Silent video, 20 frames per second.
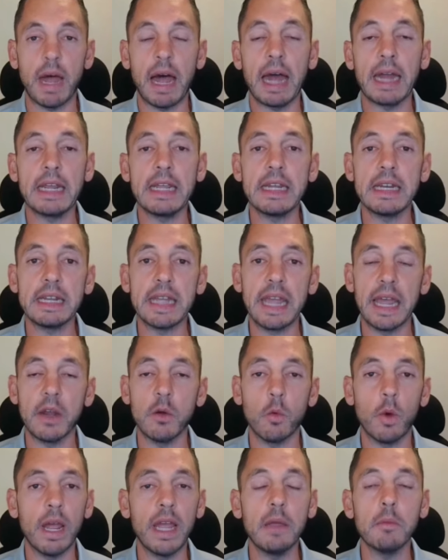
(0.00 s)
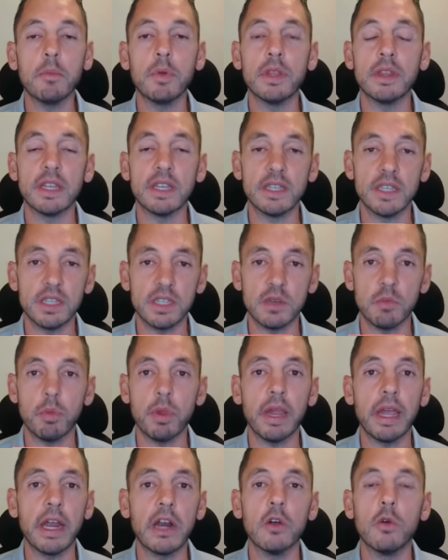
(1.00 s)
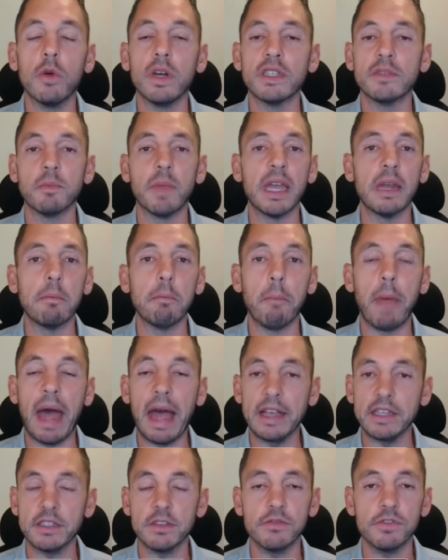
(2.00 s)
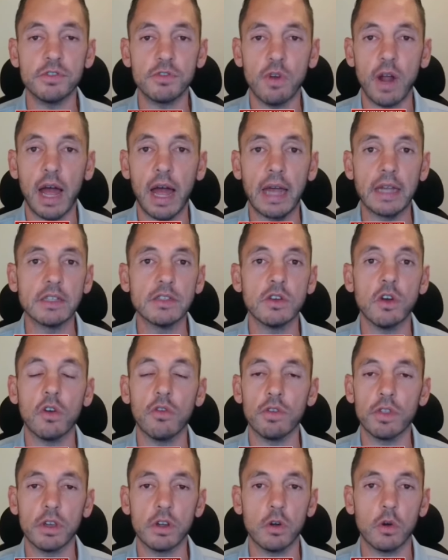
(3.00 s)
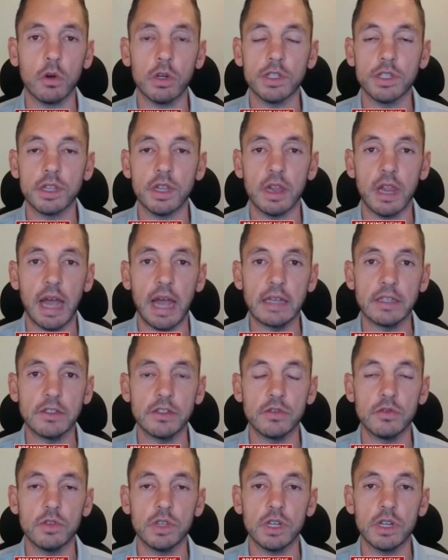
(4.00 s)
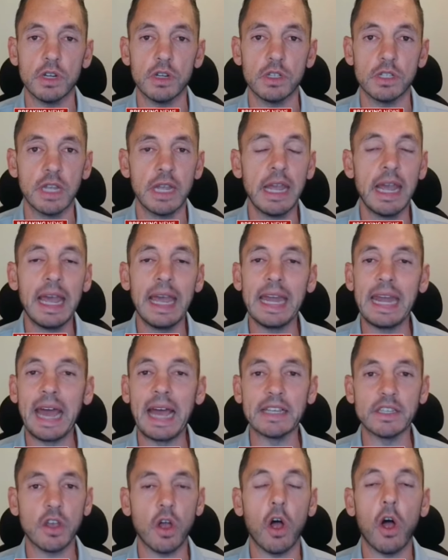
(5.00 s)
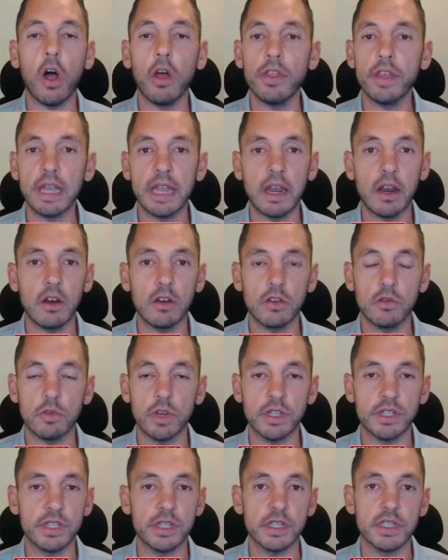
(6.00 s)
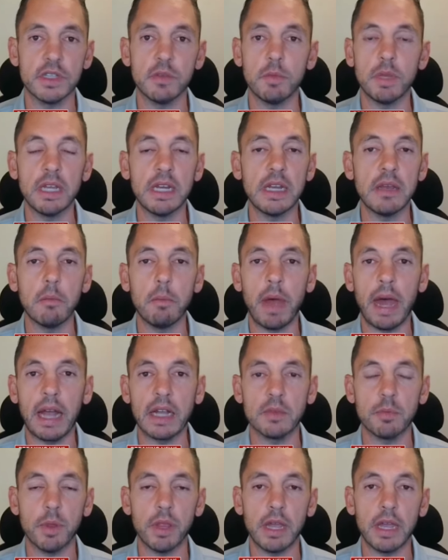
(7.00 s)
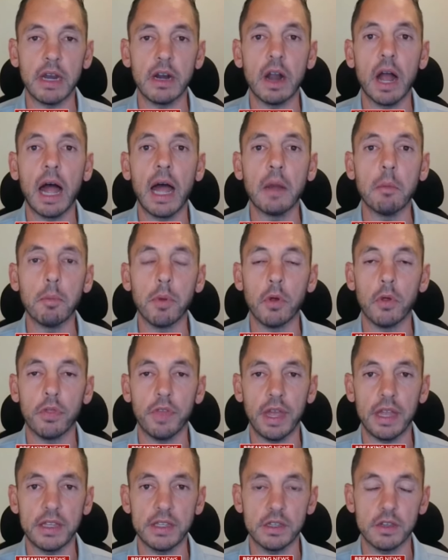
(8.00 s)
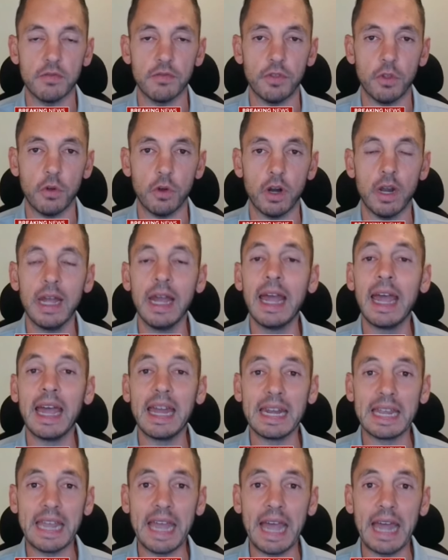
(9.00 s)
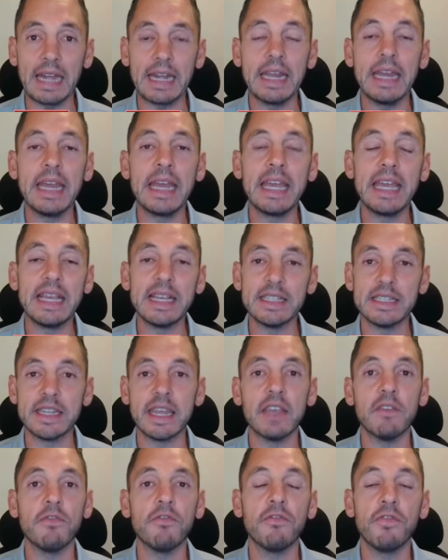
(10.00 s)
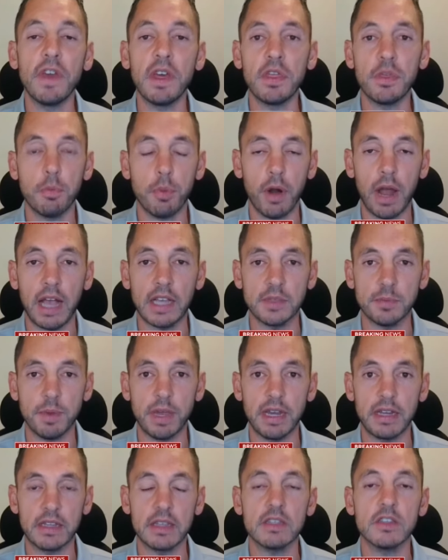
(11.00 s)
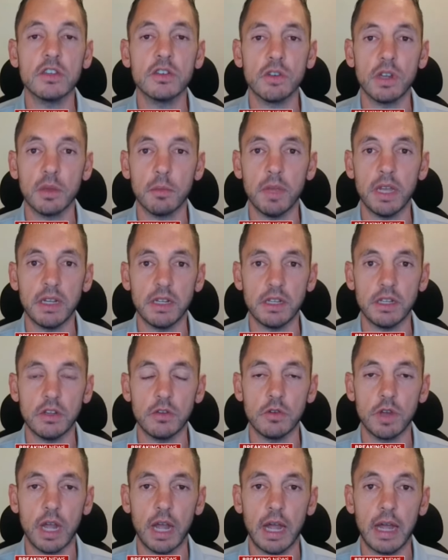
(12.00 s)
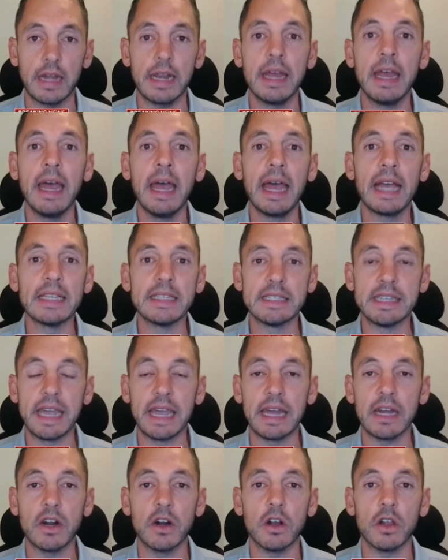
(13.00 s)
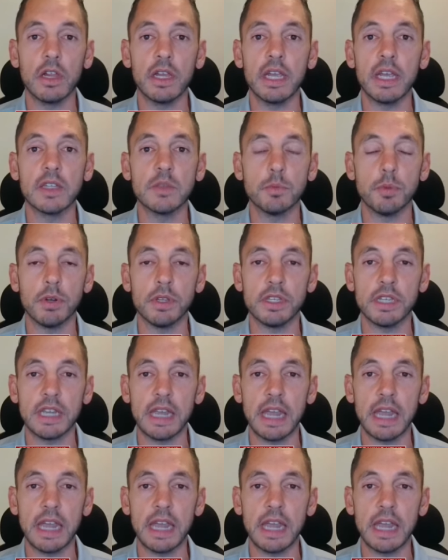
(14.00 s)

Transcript: body and gain weight, but this is a player who has made massive strides over the course of the last two years and has all the characteristics to be an impact player on both ends of the floor. And again, he is the fifth prospect to commit to UConn as Dan Hurley has put